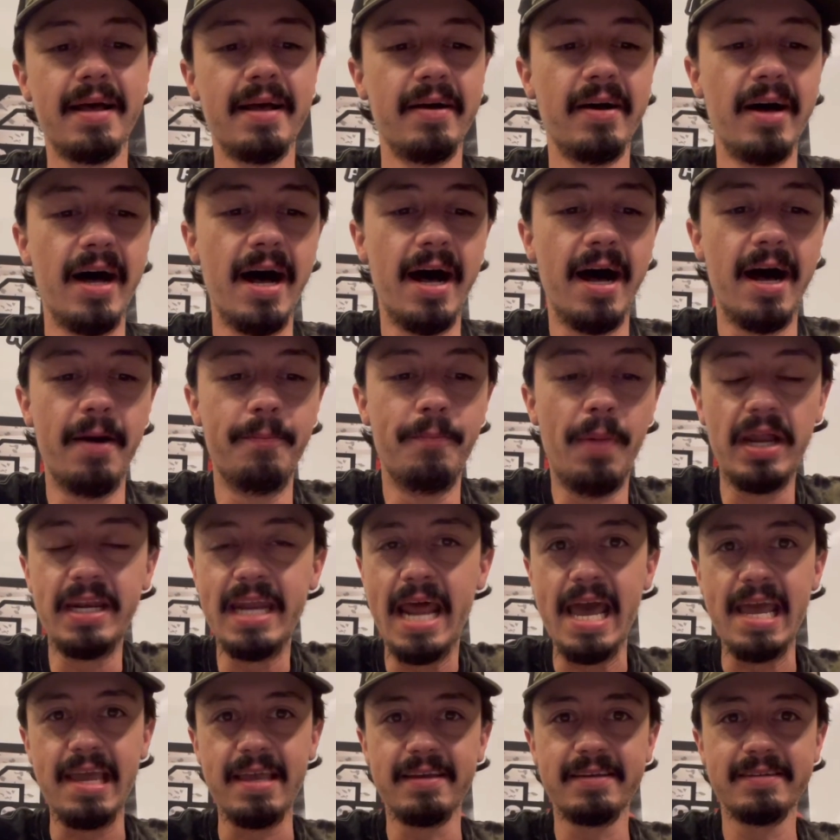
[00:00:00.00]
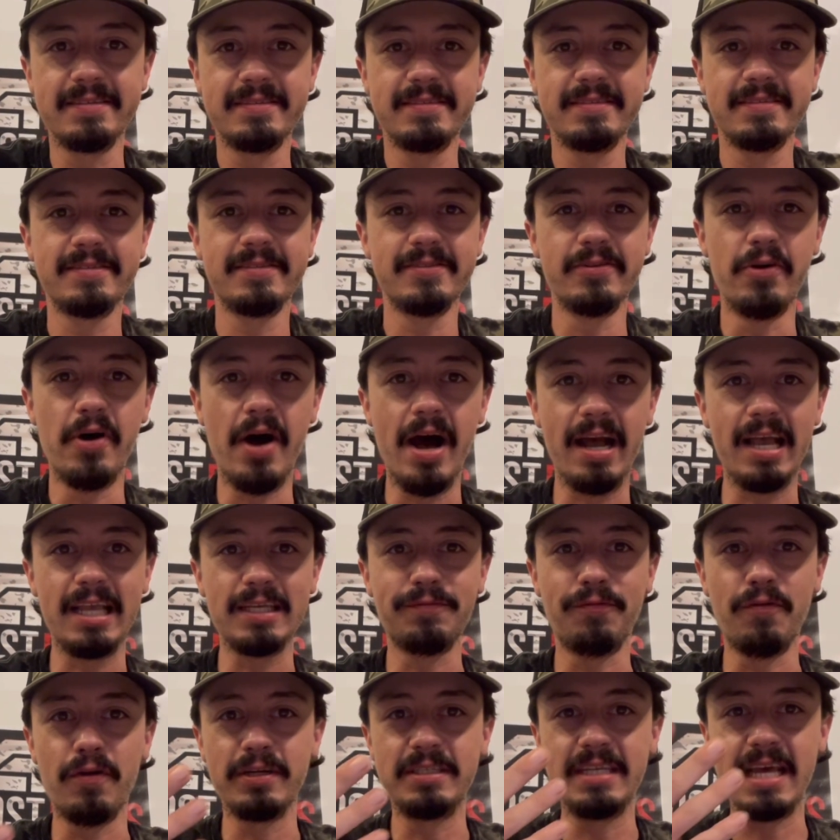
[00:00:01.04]
Uh, Monday, August
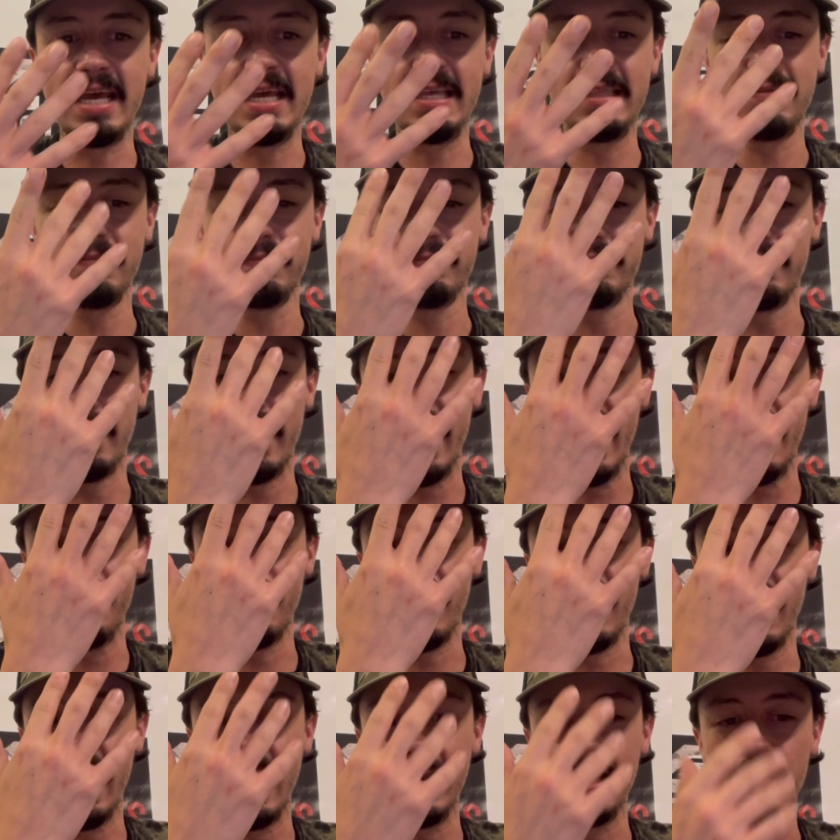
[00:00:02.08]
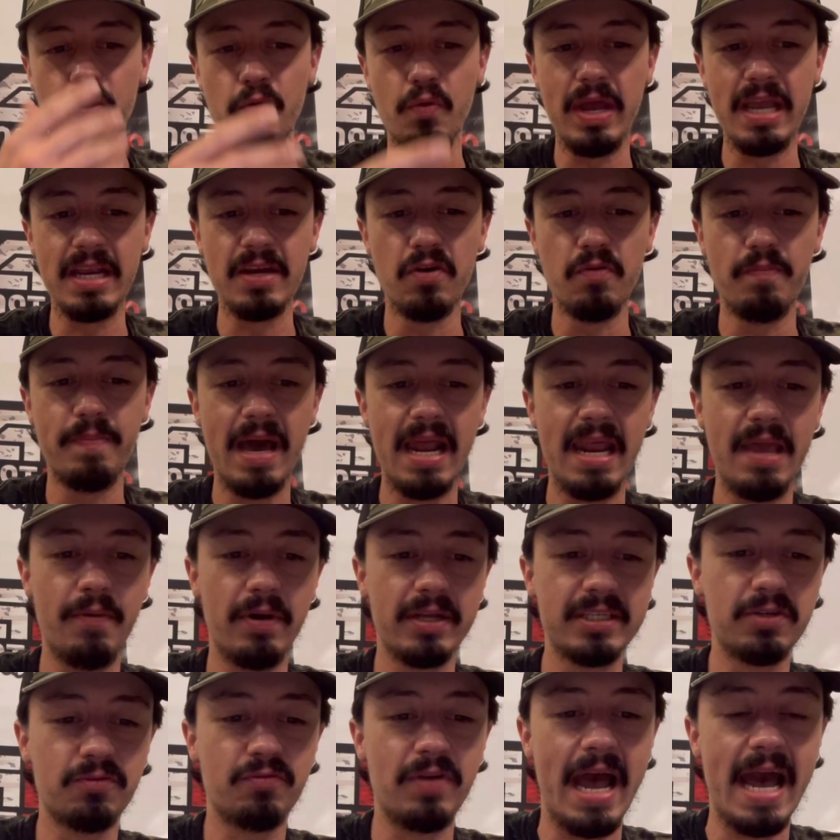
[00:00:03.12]
14th, Monday, Monday, new week, new Benny.
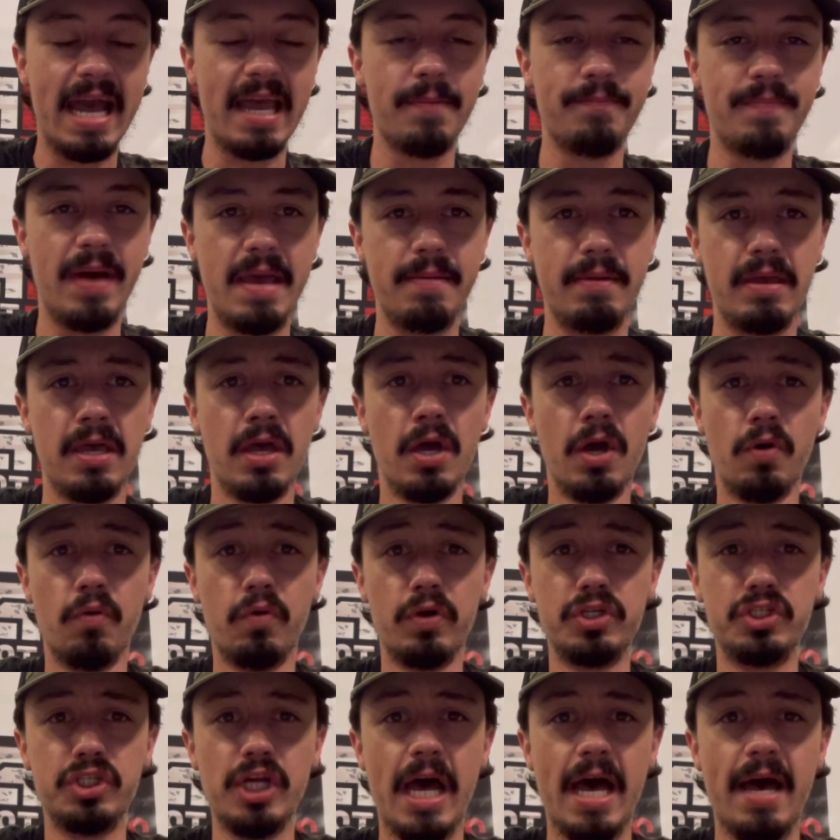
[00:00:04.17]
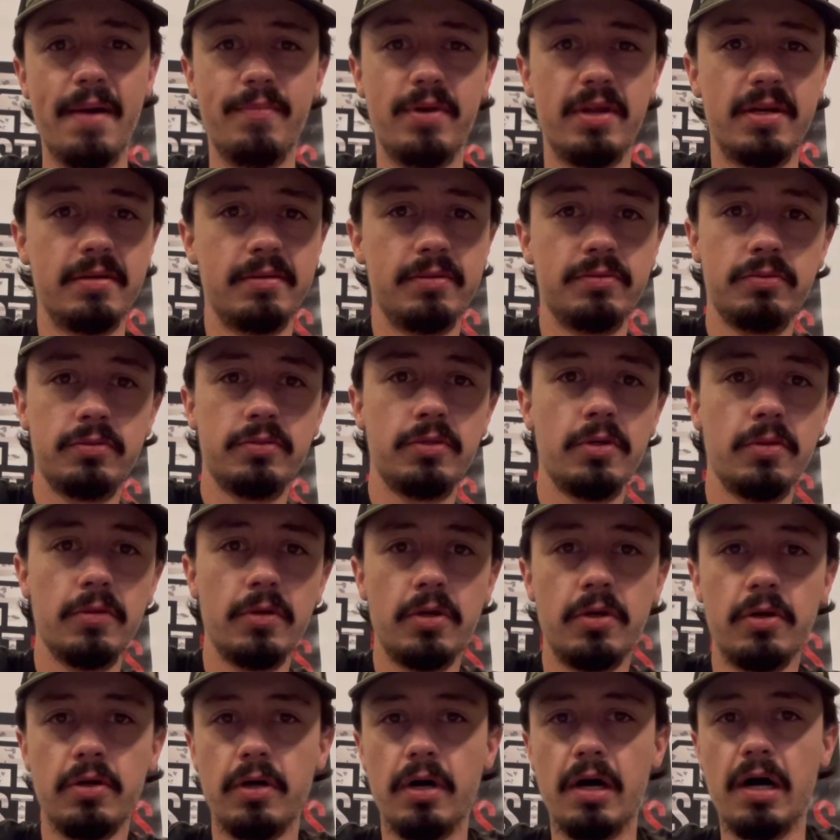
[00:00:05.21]
What's cracking, baby? We're jamming.
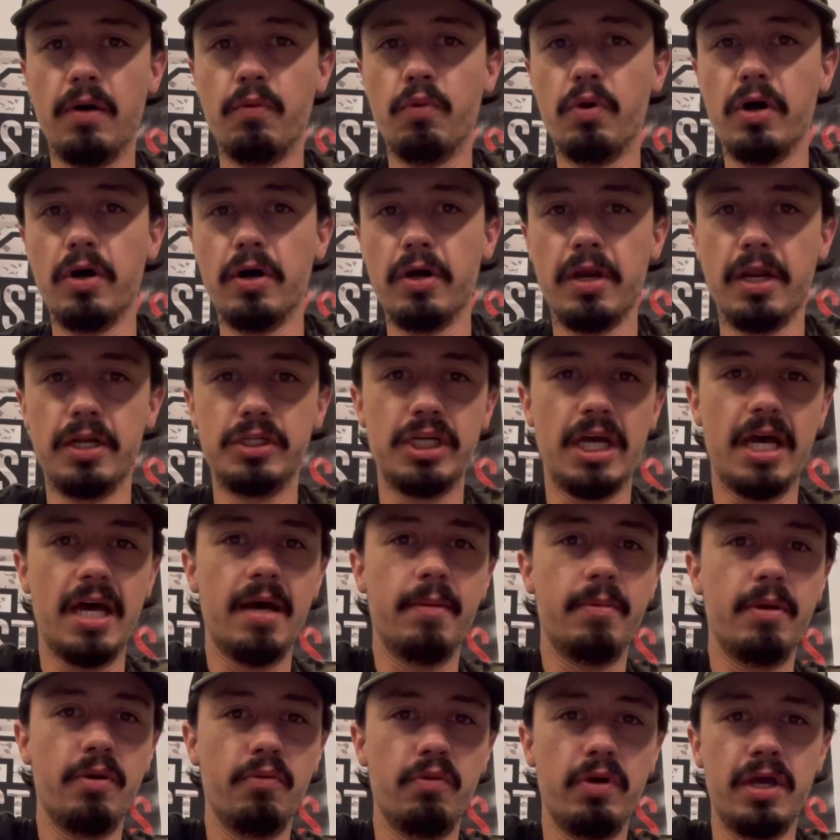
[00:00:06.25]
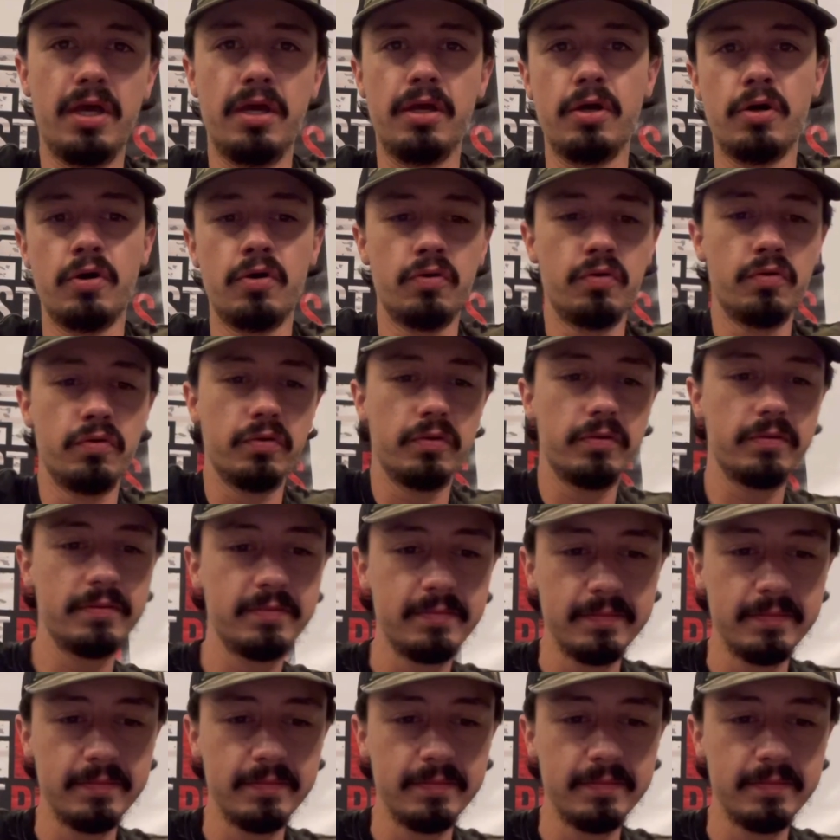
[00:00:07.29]
I want to jam it with you.